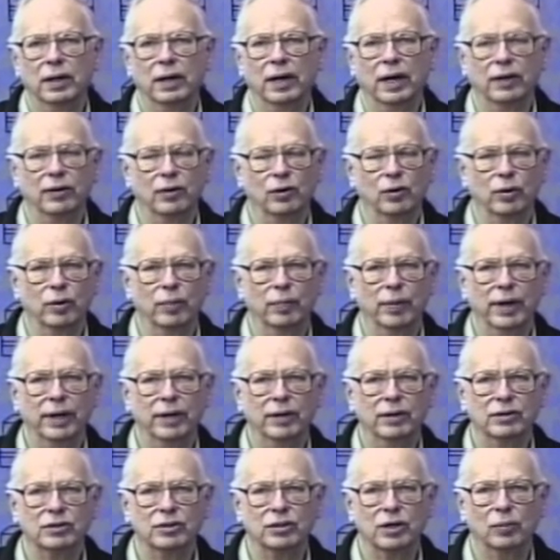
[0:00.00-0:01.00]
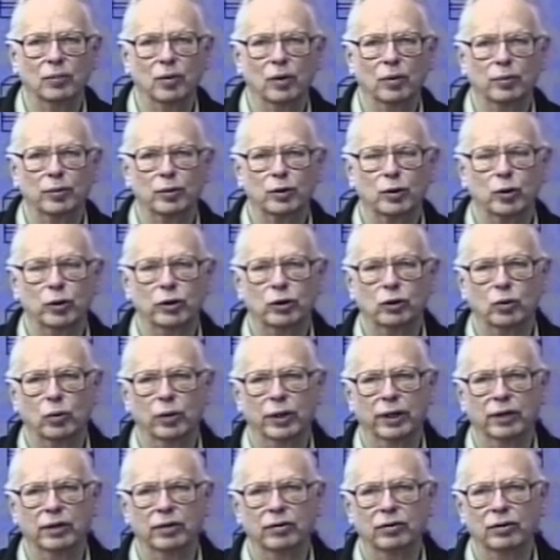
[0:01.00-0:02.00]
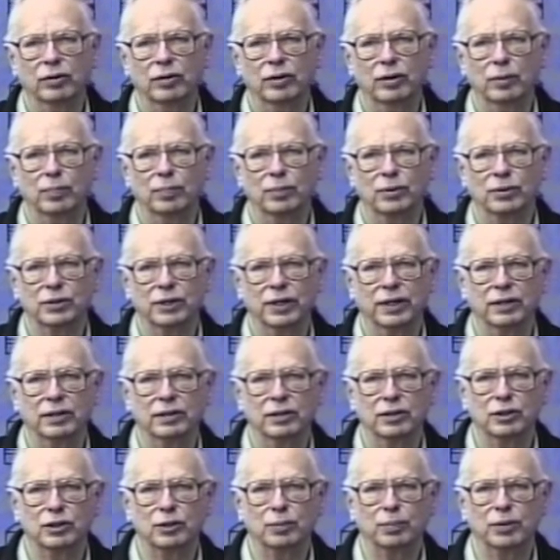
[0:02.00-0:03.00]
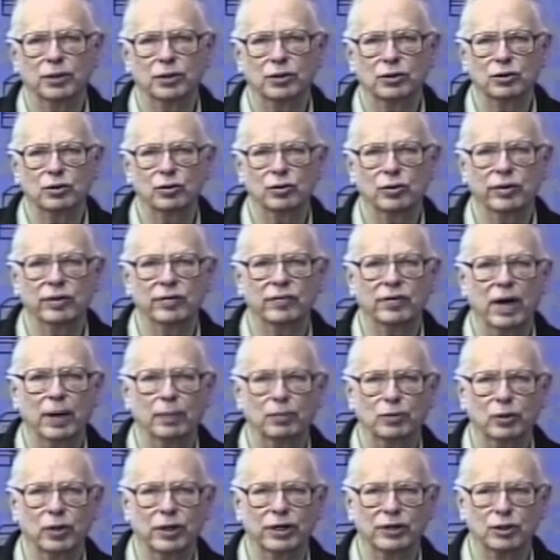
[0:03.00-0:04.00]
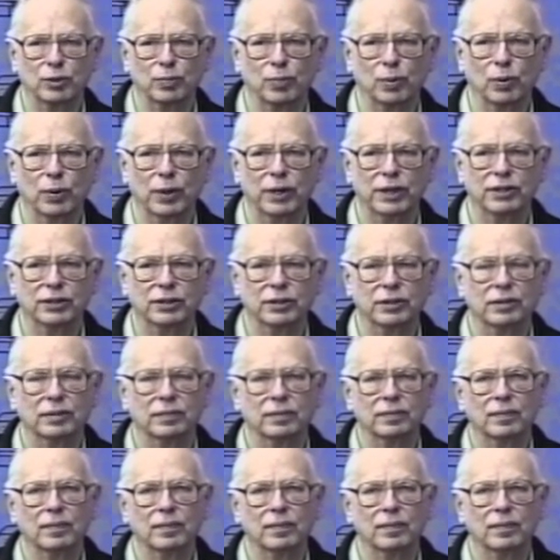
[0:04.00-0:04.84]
And the remainder, somewhere between 20 and 30 percent, disappears through evapotranspiration.